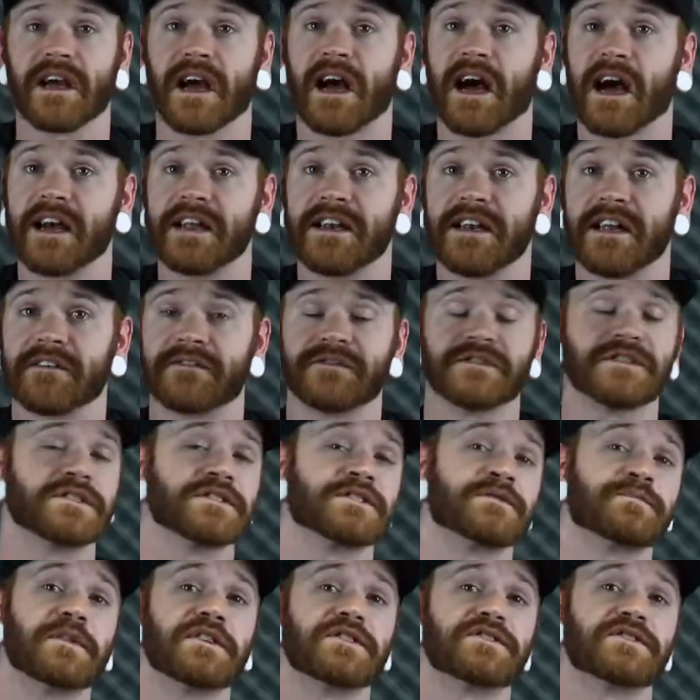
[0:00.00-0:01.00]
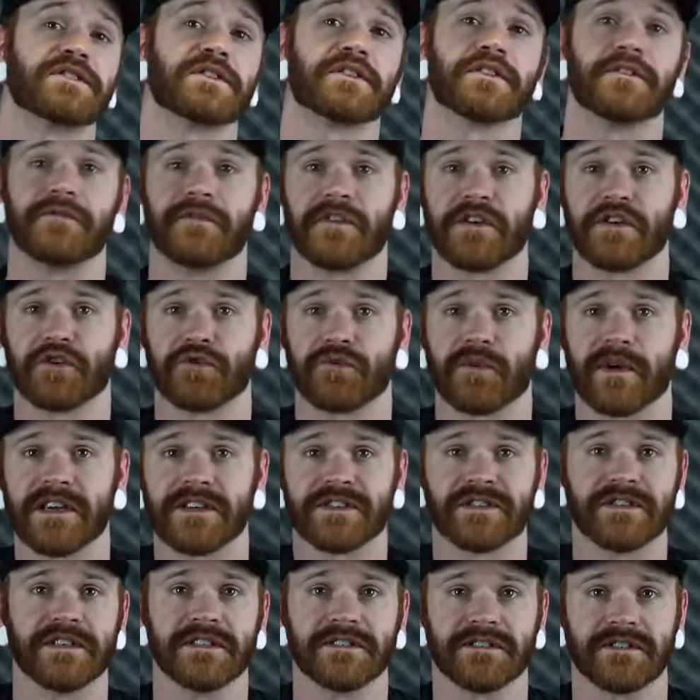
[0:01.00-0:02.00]
the high-def suspension
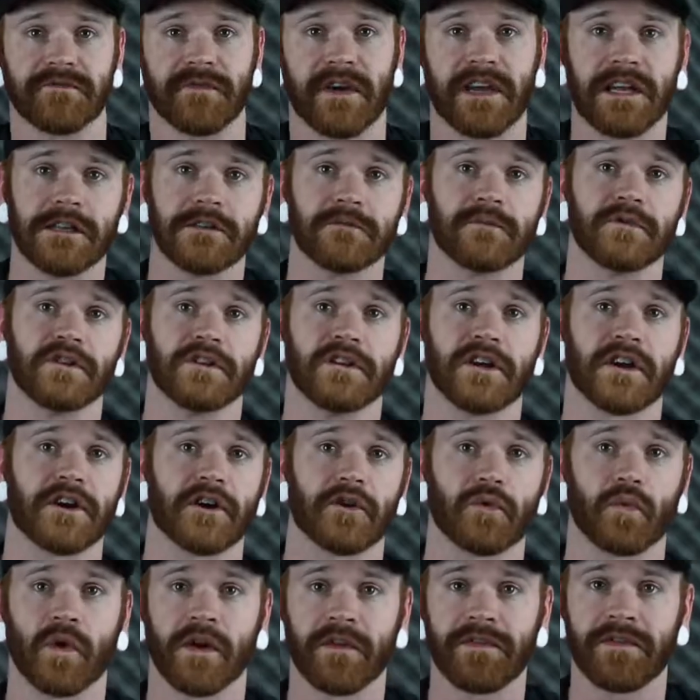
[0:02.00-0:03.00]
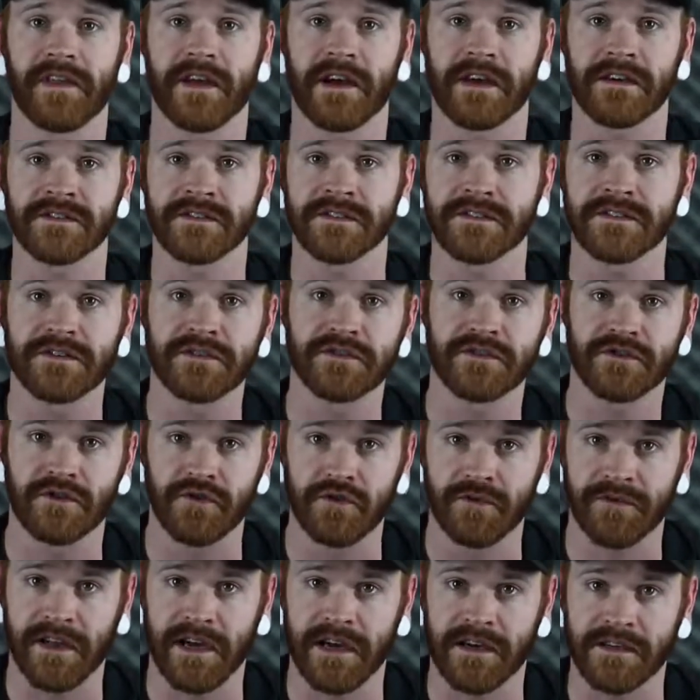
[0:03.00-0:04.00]
configuration is available on our 1000,
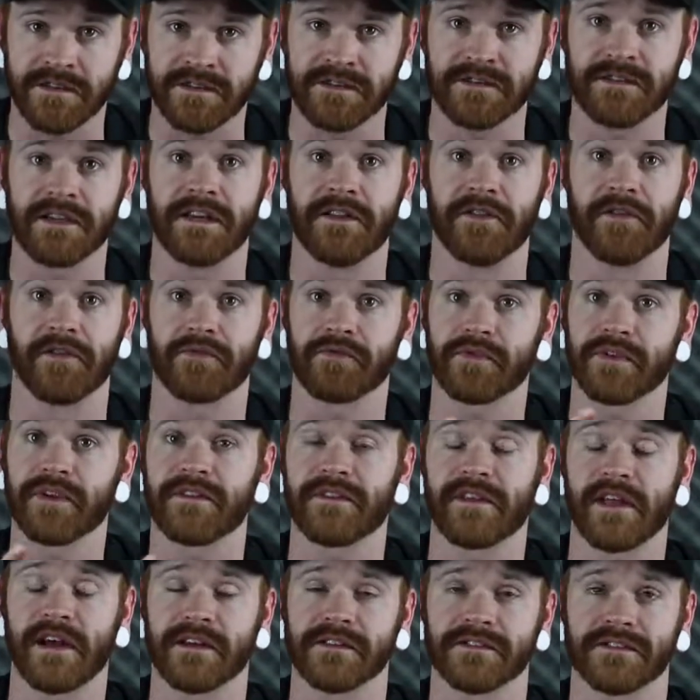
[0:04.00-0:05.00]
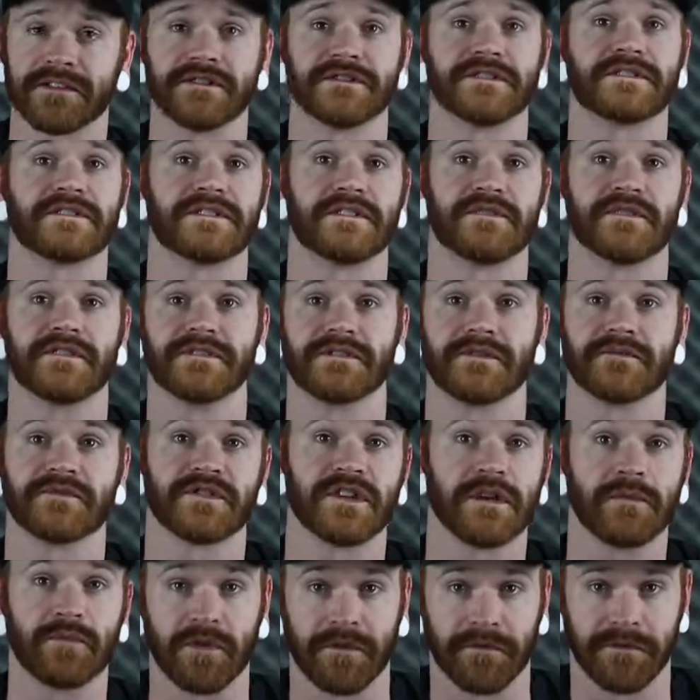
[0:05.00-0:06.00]
2000, and 3000 series of
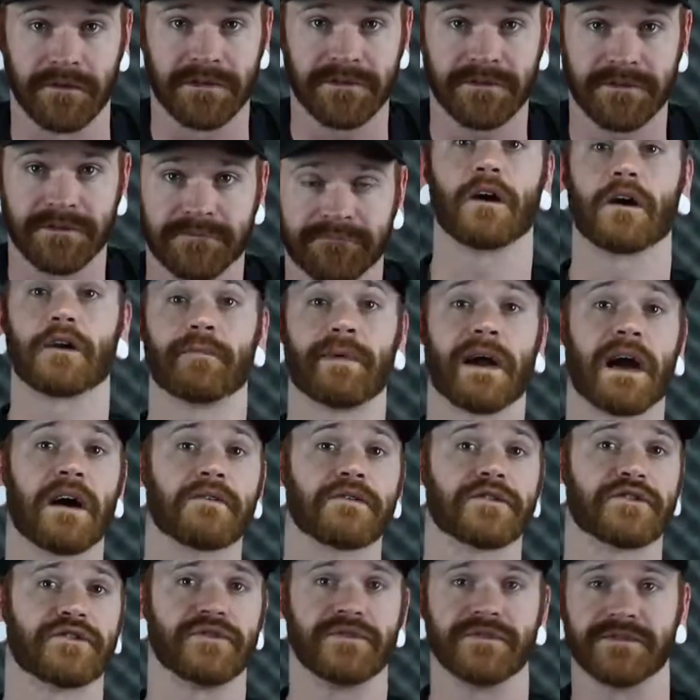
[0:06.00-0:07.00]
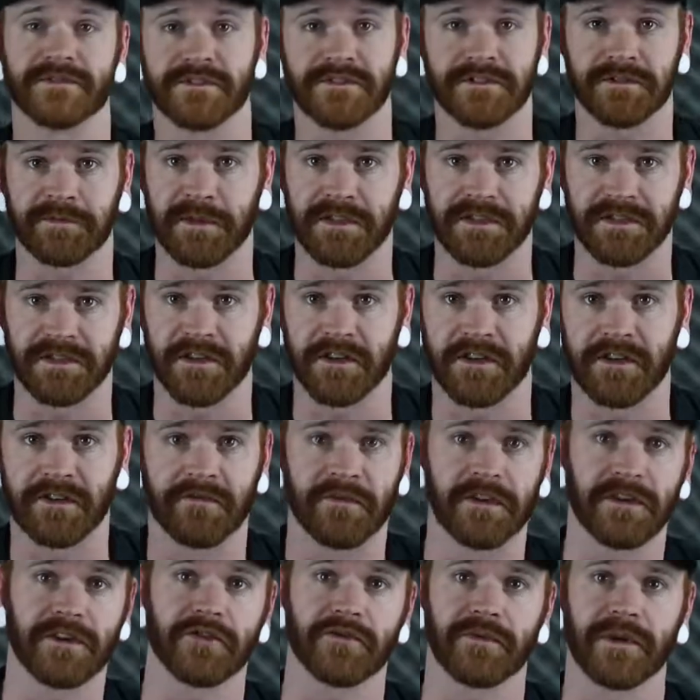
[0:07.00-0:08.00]
subwoofers. Our power tune suspension
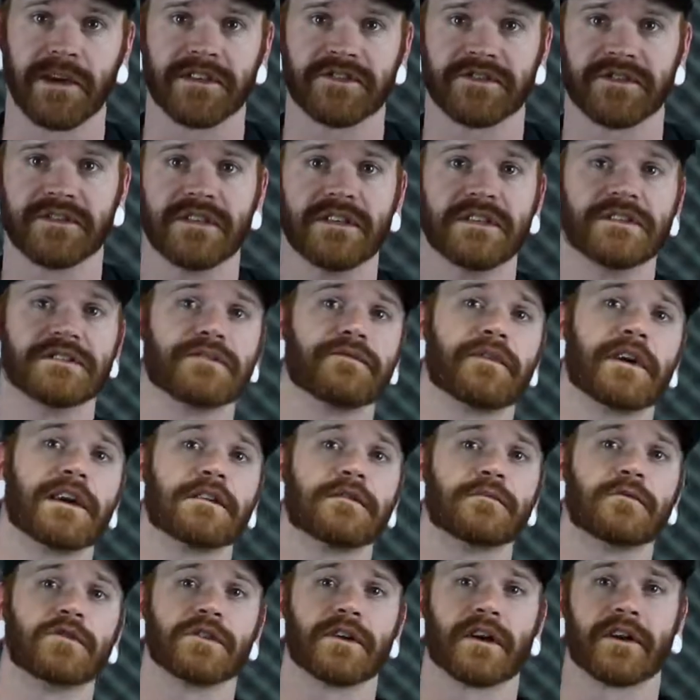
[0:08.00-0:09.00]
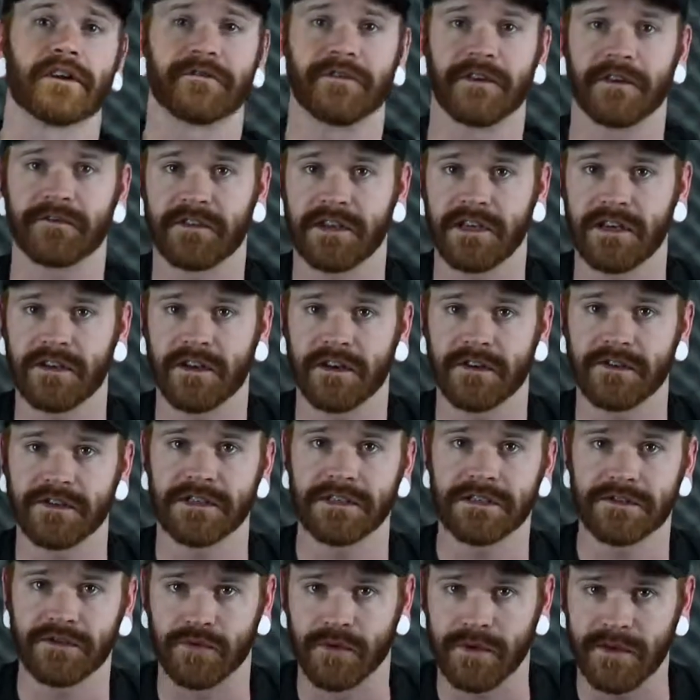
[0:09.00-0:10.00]
configuration is available on our 1500,
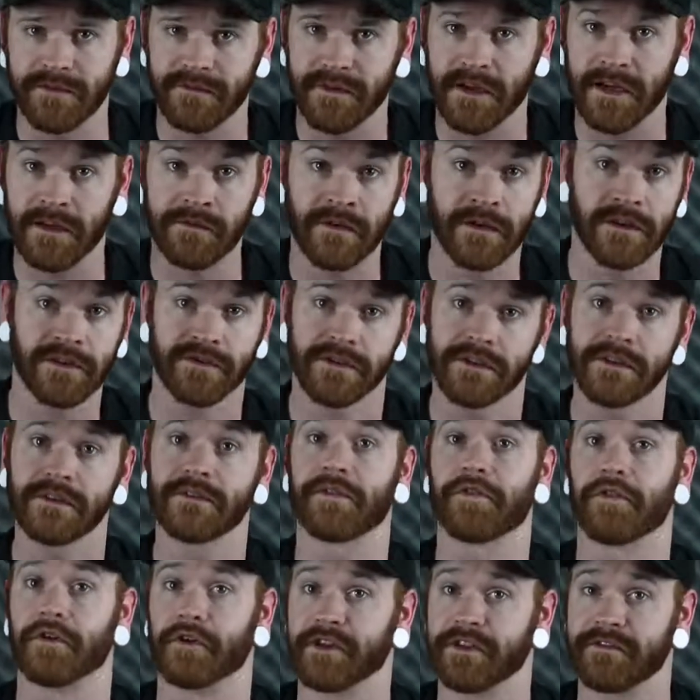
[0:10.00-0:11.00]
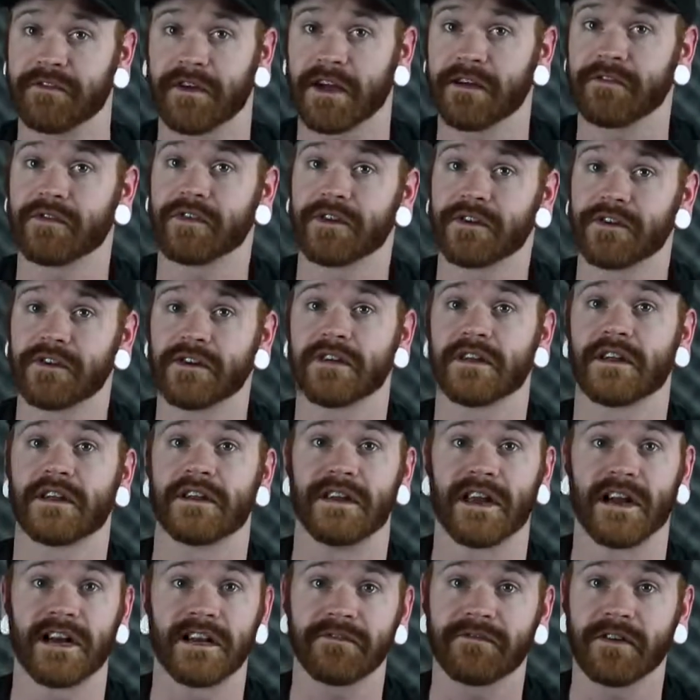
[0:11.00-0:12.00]
2500, 3500,
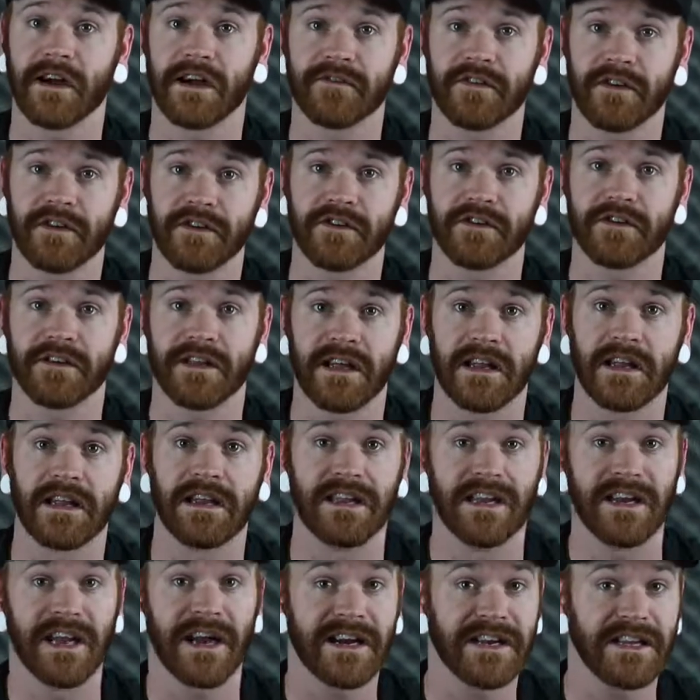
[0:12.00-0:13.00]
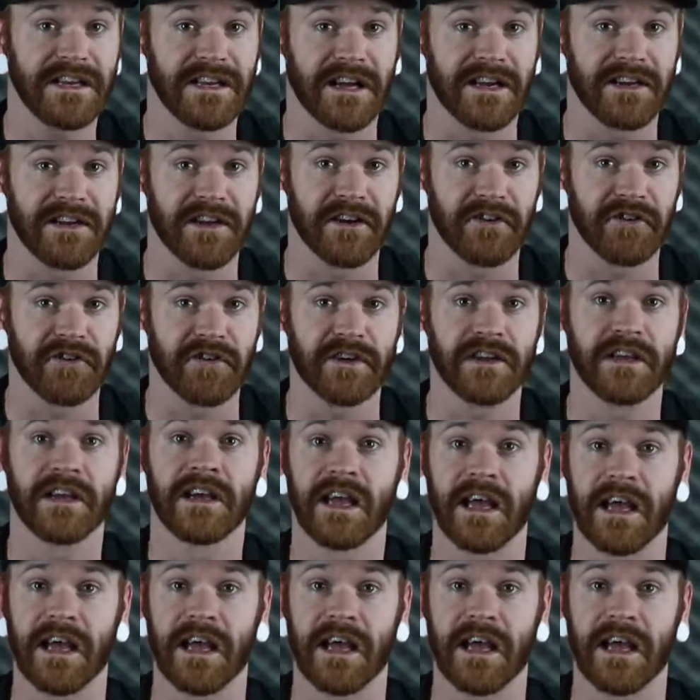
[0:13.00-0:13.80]
9500, 9900,